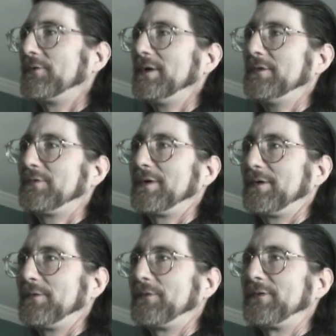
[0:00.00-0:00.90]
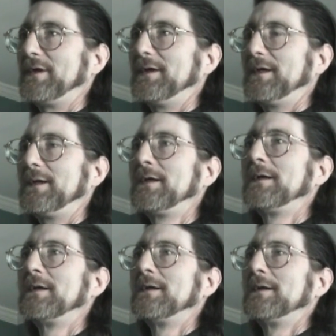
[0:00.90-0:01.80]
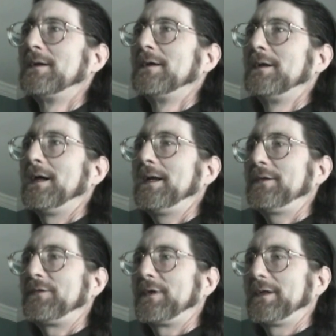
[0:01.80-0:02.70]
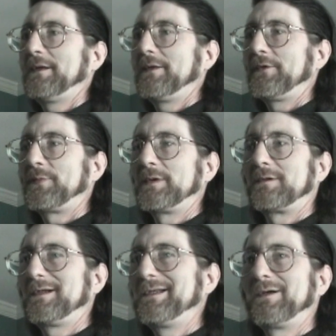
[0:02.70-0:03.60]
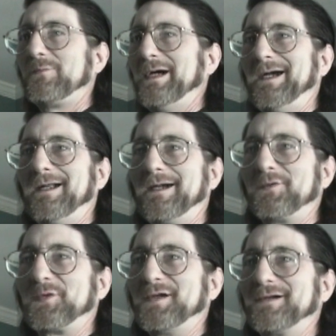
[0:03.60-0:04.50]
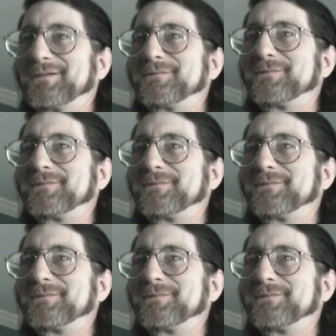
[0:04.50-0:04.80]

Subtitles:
teachings say, I hate to tell you this, but there ain't no bad out there.